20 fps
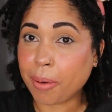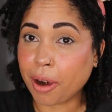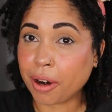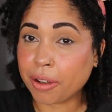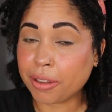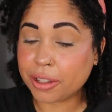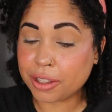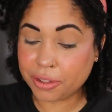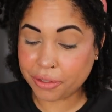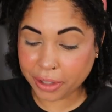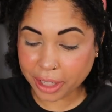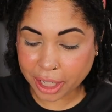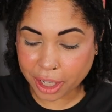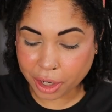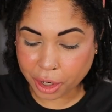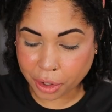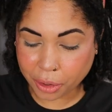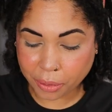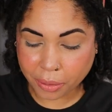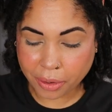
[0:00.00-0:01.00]
part of this
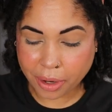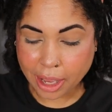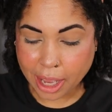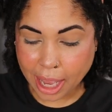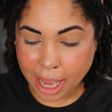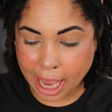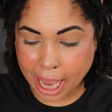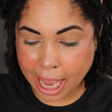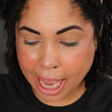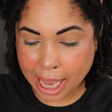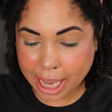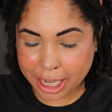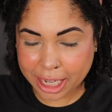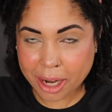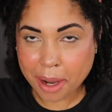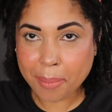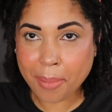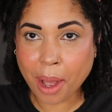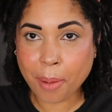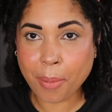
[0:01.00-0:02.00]
video
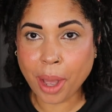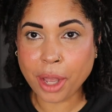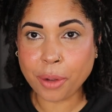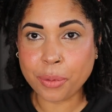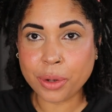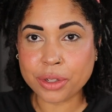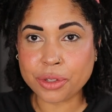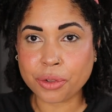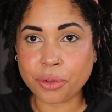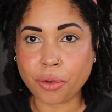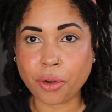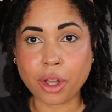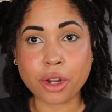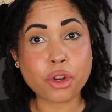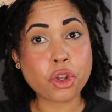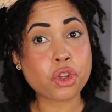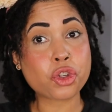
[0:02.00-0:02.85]
and my mic wasn't on.